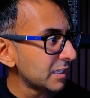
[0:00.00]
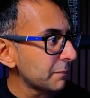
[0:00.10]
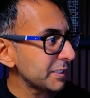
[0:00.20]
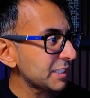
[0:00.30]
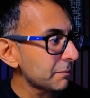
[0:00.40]

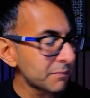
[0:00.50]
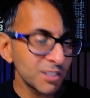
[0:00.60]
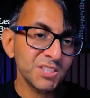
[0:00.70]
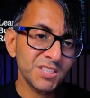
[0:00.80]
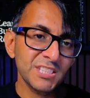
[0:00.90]
But you
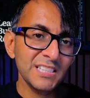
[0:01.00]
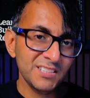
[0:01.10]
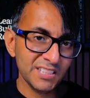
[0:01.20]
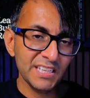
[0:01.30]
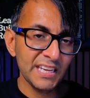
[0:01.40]
must state
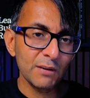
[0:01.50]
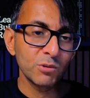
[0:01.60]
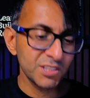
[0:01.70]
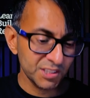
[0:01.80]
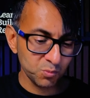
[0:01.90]
it here,
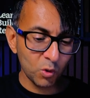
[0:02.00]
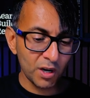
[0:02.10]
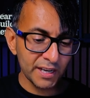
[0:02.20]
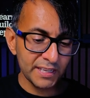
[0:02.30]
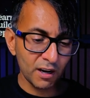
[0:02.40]
which is why